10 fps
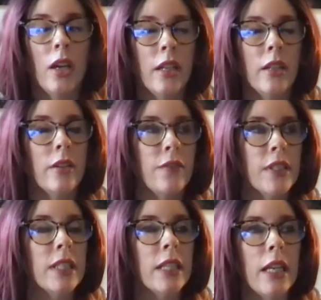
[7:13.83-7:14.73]
in the
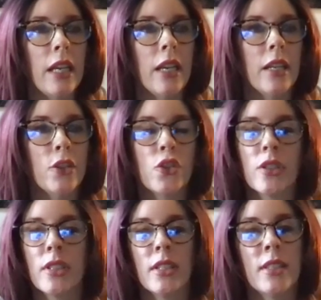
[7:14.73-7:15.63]
vicinity, and it's
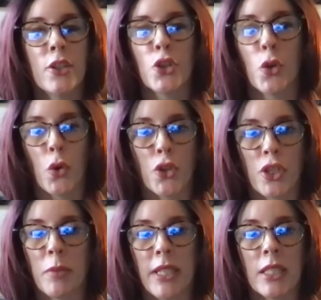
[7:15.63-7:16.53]
just it's such a
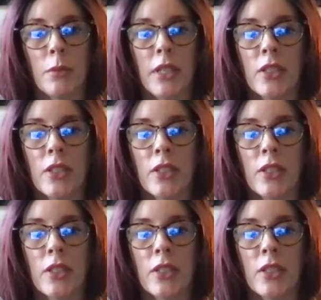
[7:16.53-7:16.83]
gorgeous place to be.